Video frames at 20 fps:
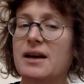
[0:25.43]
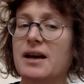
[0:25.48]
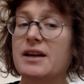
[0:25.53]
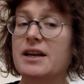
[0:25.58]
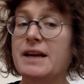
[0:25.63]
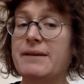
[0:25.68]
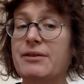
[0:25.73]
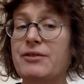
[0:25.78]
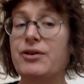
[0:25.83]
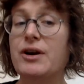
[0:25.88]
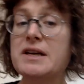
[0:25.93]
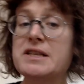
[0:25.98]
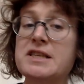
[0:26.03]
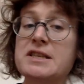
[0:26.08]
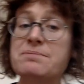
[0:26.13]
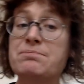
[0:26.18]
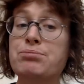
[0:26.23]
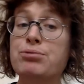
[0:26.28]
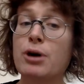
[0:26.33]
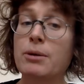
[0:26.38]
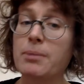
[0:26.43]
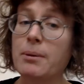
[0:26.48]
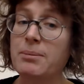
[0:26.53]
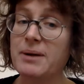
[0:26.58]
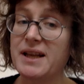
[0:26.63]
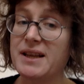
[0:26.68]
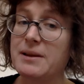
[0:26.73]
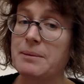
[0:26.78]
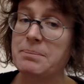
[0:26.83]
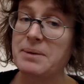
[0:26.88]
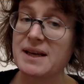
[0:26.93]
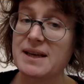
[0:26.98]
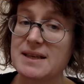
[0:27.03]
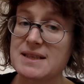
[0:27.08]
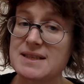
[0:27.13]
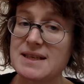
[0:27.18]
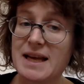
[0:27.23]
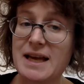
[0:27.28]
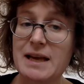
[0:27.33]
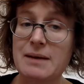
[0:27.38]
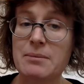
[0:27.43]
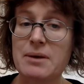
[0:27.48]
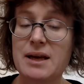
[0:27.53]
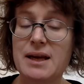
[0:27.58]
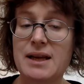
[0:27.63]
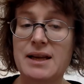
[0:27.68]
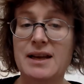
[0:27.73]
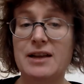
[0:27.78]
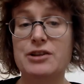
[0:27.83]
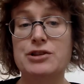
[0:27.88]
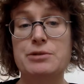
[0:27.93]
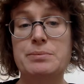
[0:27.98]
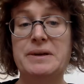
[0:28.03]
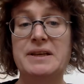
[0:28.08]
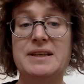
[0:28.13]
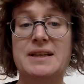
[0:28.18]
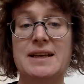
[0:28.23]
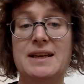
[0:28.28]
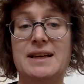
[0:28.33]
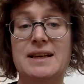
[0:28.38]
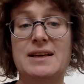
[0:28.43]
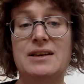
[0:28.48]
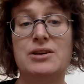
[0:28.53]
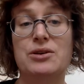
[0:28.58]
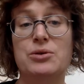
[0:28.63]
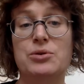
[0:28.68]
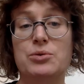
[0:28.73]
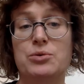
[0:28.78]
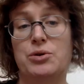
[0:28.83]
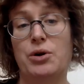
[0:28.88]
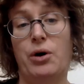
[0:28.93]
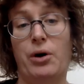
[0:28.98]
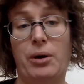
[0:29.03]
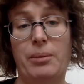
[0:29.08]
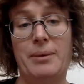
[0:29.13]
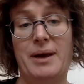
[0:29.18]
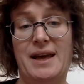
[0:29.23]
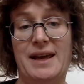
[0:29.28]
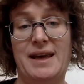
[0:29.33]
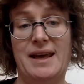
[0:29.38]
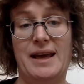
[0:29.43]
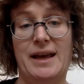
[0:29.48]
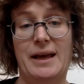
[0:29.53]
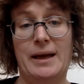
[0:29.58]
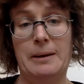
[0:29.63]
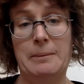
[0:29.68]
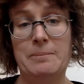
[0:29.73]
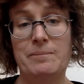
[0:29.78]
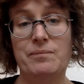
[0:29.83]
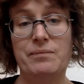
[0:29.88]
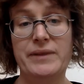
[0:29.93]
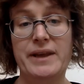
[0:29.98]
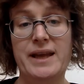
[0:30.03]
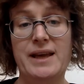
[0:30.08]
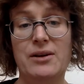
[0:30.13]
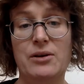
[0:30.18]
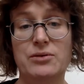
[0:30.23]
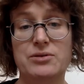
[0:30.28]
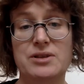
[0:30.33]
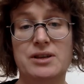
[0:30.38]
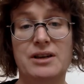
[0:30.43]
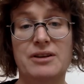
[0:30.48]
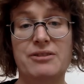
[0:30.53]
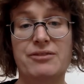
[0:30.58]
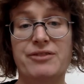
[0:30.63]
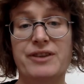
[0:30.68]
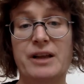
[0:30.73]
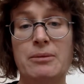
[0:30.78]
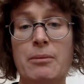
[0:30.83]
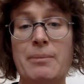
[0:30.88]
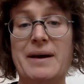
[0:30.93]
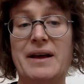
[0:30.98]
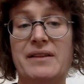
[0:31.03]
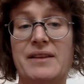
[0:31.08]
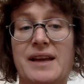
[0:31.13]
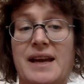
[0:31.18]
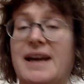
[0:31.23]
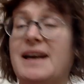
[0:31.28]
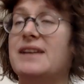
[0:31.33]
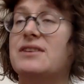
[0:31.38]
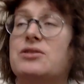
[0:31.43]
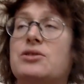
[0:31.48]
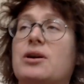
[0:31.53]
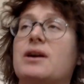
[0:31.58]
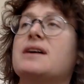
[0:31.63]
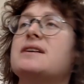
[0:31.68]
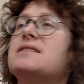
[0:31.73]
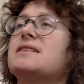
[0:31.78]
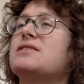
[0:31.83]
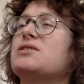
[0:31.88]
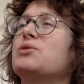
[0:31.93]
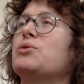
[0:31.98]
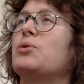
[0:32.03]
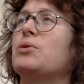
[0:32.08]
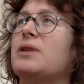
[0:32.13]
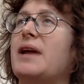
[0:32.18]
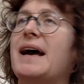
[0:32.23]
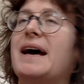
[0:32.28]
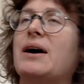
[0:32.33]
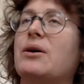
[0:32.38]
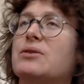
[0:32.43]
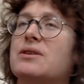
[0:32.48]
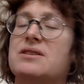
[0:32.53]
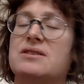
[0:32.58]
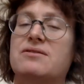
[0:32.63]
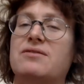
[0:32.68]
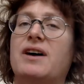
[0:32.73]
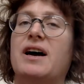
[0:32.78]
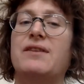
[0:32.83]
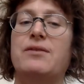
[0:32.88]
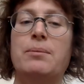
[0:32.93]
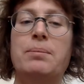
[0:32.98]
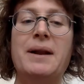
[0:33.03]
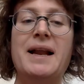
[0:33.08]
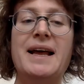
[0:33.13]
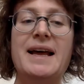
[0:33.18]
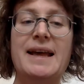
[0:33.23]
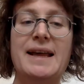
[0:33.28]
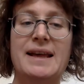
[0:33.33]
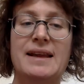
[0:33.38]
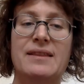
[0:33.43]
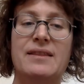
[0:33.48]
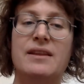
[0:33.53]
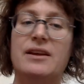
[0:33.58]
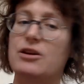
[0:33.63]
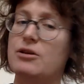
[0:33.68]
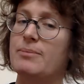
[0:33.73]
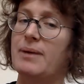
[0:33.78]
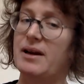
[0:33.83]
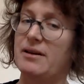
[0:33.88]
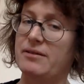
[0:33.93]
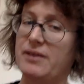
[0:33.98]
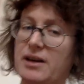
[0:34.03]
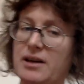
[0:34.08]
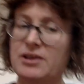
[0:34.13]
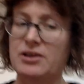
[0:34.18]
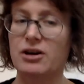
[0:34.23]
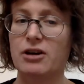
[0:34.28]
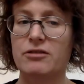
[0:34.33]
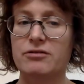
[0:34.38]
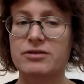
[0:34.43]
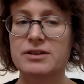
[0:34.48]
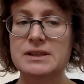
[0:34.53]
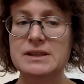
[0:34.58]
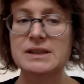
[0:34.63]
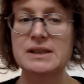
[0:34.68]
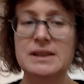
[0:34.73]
David France is probably the biggest name in LGBTQ doc making. He also did a film about the AIDS crisis called How to Survive a Plague that you might have heard of.